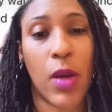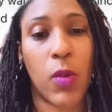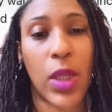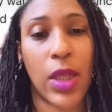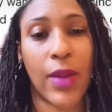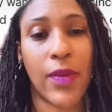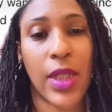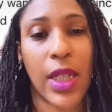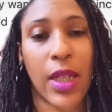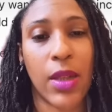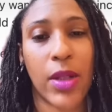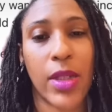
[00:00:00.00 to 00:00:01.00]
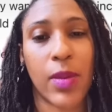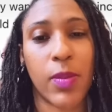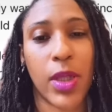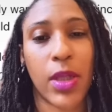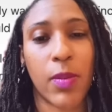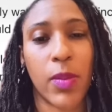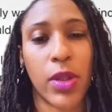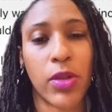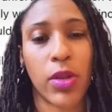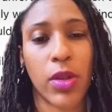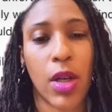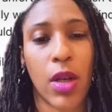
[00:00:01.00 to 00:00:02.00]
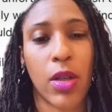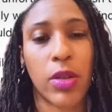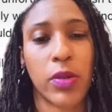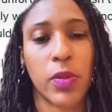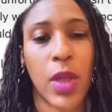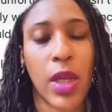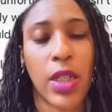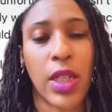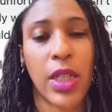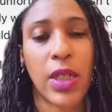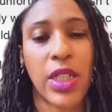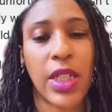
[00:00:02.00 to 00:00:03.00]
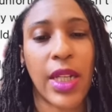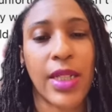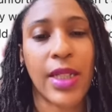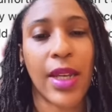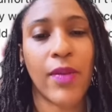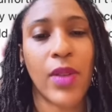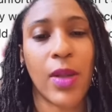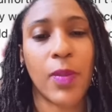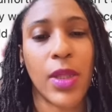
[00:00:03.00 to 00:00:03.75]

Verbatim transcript: We lived together and split the bills on our own. She had saved up